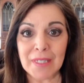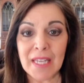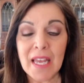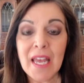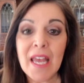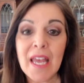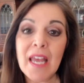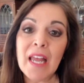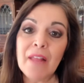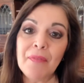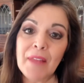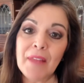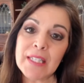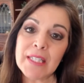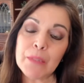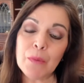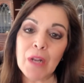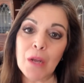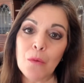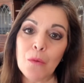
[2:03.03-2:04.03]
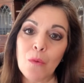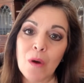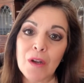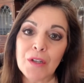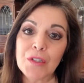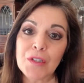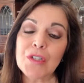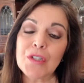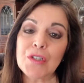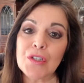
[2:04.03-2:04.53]
and that's what I
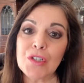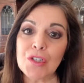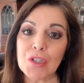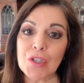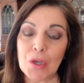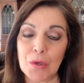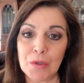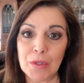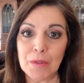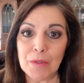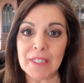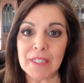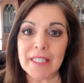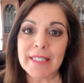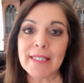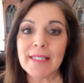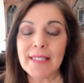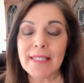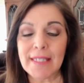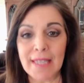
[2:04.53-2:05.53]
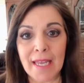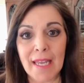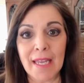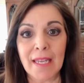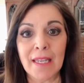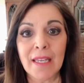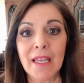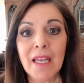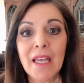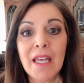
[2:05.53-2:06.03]
wanted to show you today.